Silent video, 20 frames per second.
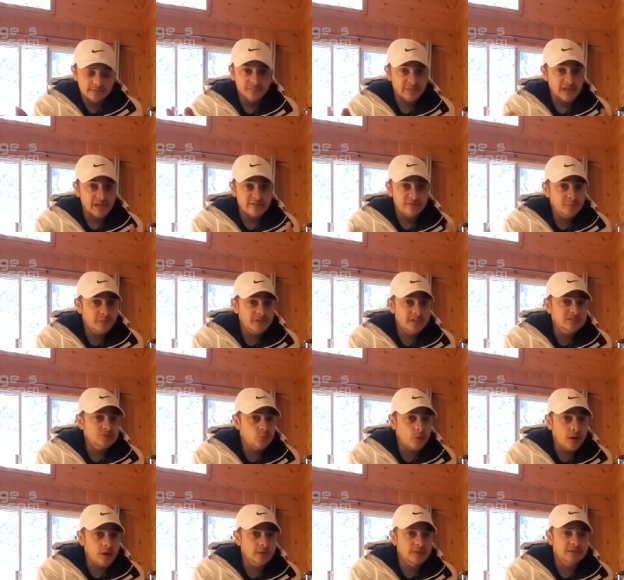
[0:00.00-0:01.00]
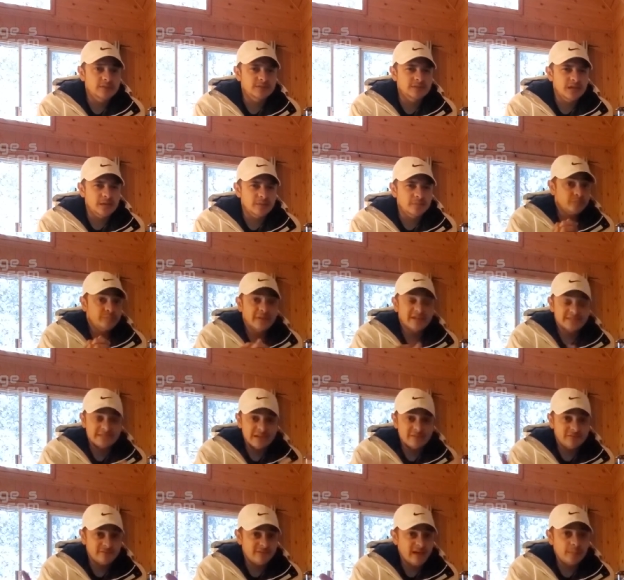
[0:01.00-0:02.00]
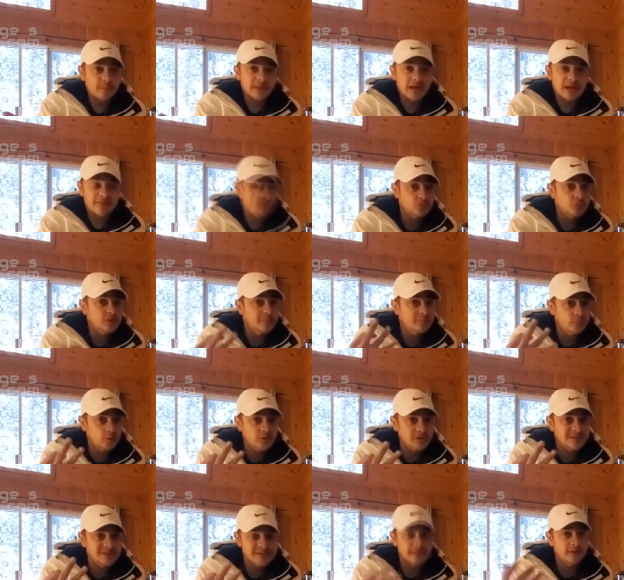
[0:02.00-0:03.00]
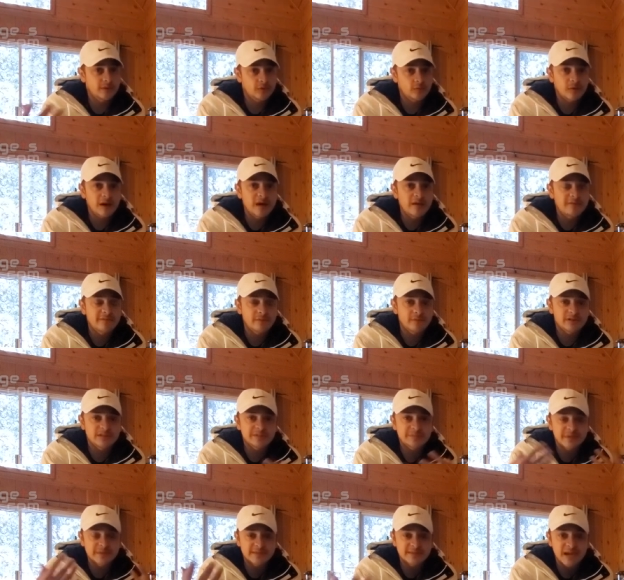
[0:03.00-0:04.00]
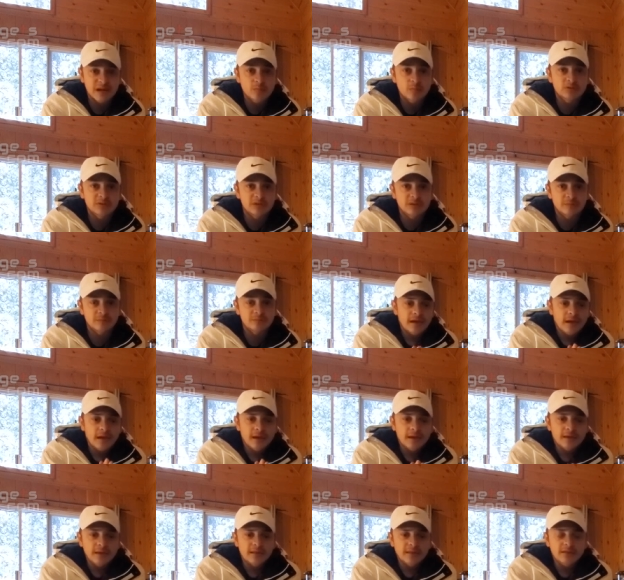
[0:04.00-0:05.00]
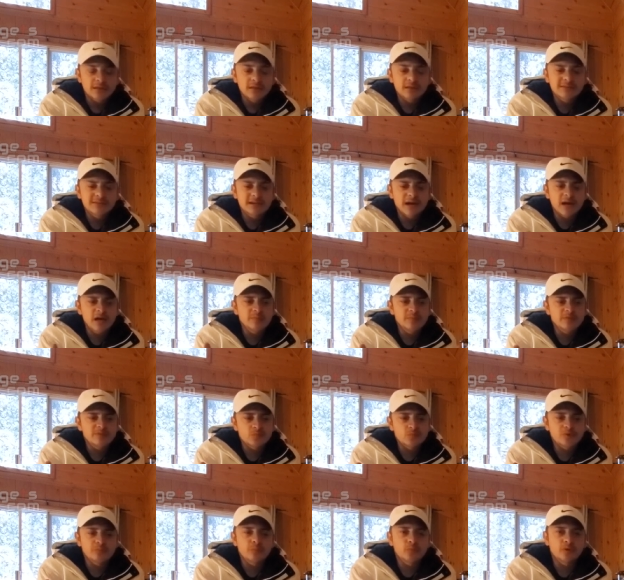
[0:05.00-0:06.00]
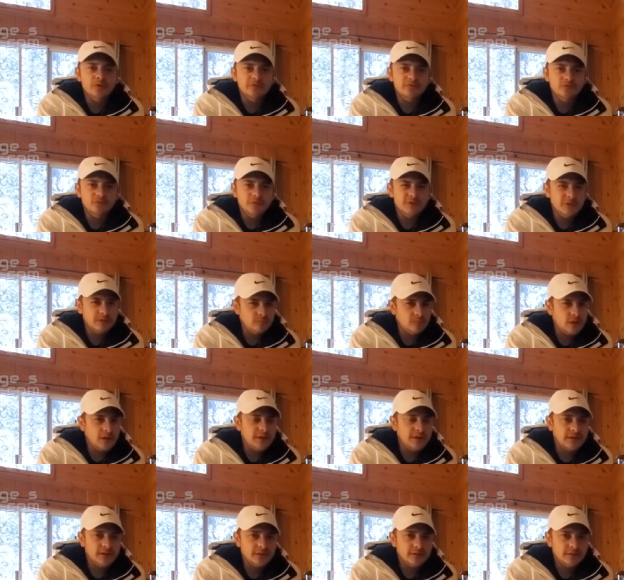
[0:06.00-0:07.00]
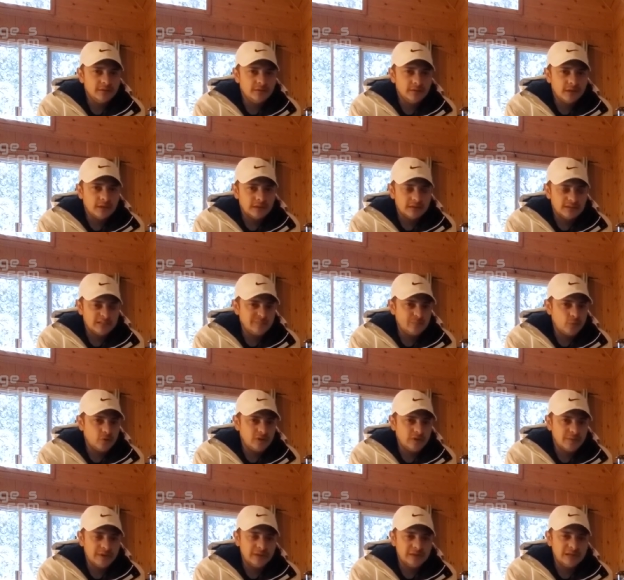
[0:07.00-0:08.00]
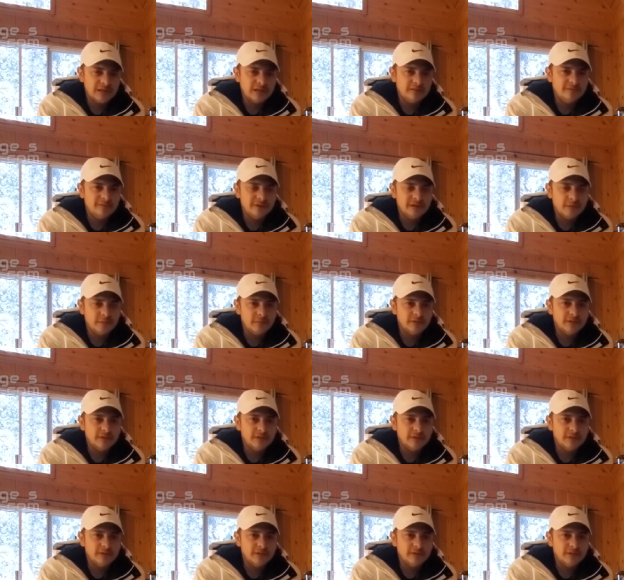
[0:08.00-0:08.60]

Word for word: not everybody's wired the same. Plus, I have a family. I have three boys and a wife. I want to spend time with them. And I think time is more important for me than money at this point in my life, and I'm